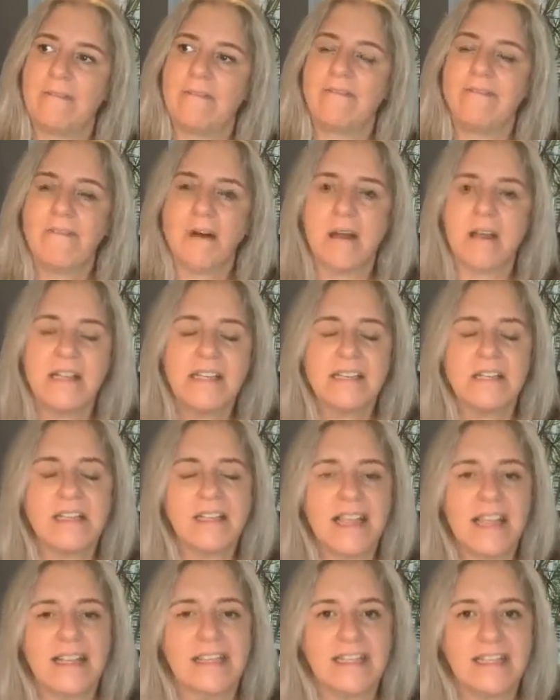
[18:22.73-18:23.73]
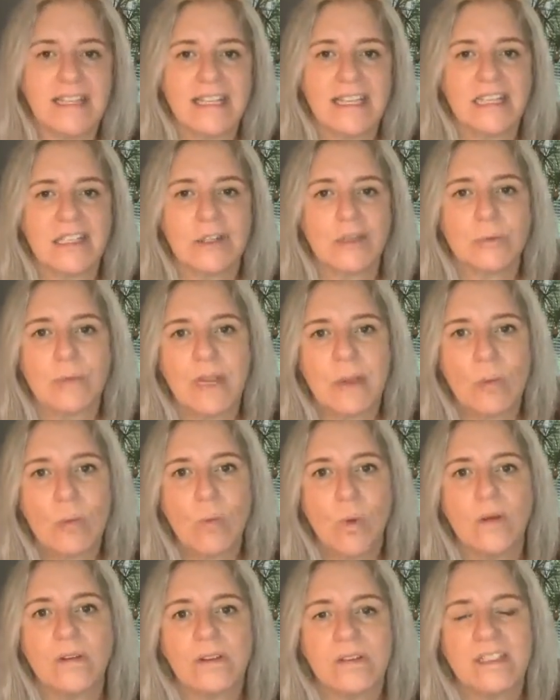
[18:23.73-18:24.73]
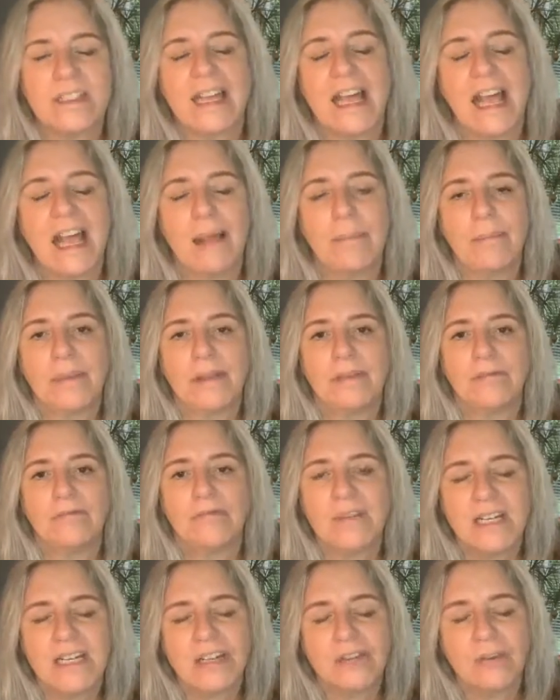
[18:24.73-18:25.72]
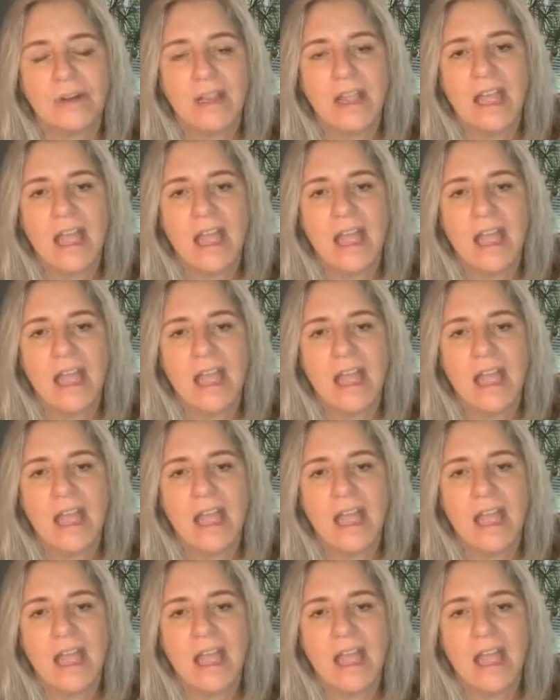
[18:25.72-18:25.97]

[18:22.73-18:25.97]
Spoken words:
fight against things that we want to happen, really